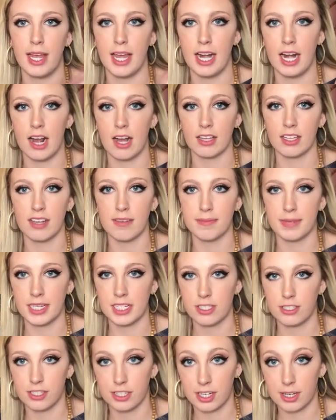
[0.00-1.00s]
And I'll leave my
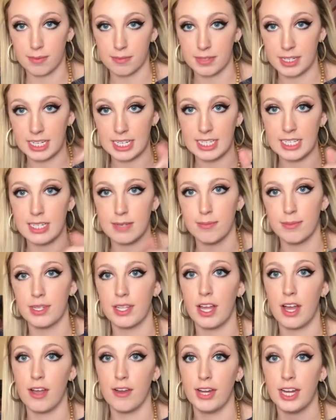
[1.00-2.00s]
Instagram linked in
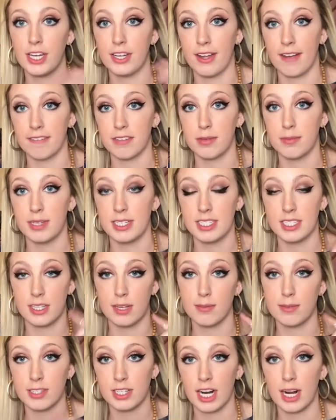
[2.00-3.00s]
below. And you have to be
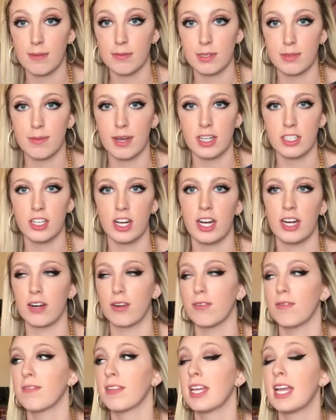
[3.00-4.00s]
subscribed to my
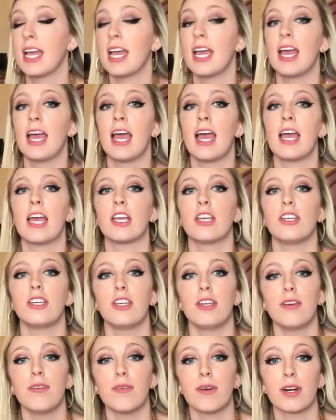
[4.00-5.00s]
channel.
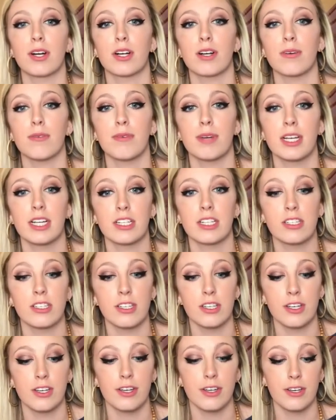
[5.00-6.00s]
You are going
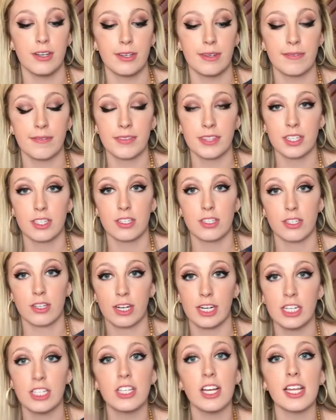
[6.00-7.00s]
to
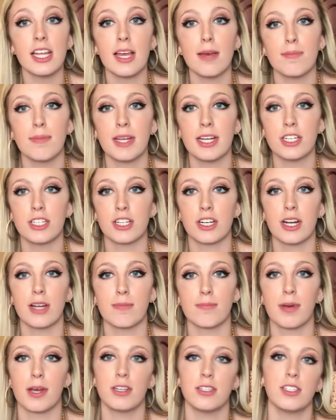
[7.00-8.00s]
screenshot that picture
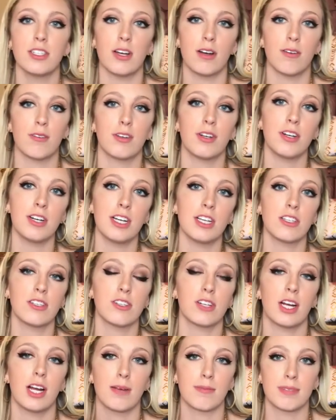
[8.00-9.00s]
and post it on your
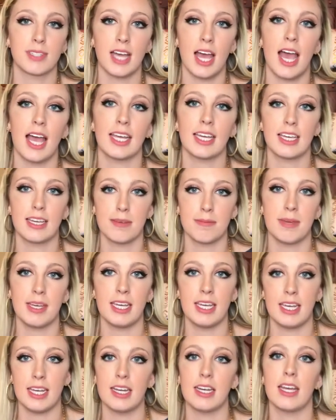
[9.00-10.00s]
Instagram tagging
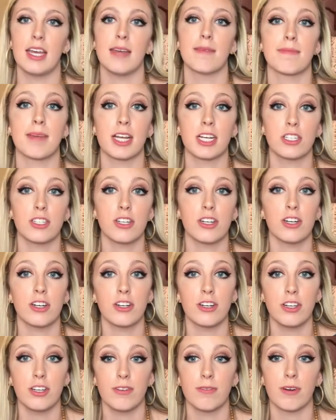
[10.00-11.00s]
me in it. make
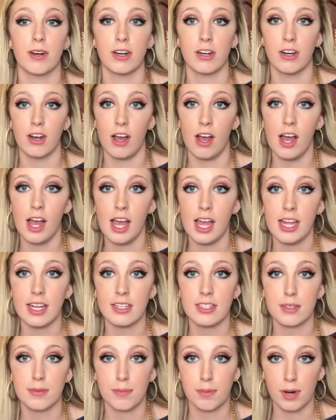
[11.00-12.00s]
sure you are not
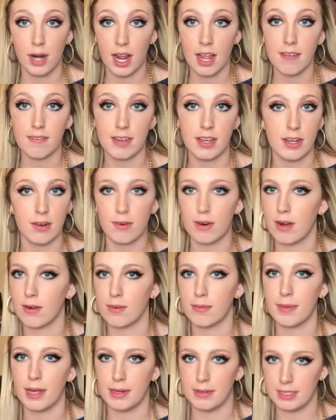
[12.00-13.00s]
private or I
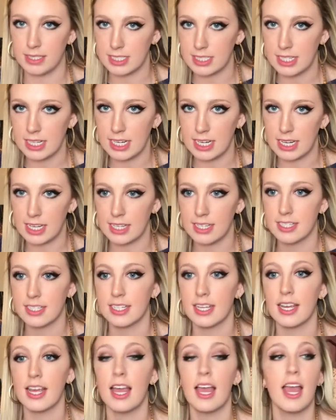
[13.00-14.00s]
won't be able to see it.
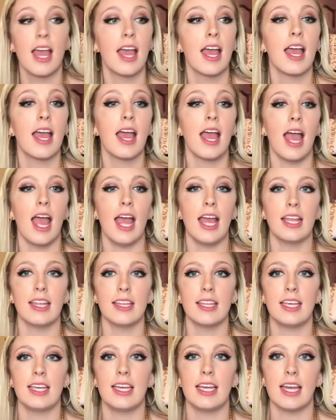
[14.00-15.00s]

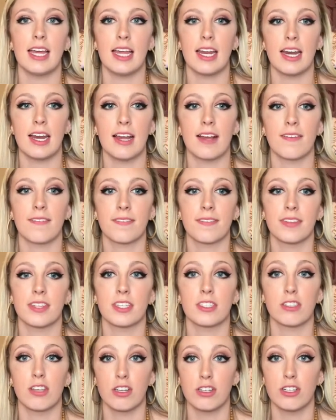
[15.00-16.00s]
And then,
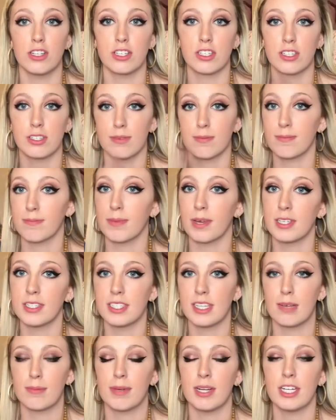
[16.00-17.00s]
so just
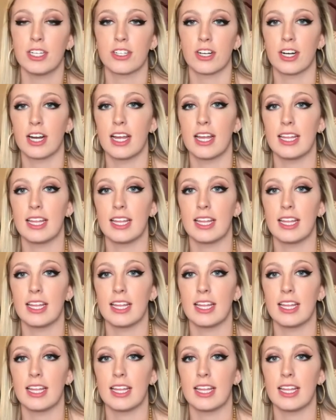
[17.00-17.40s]
post that picture.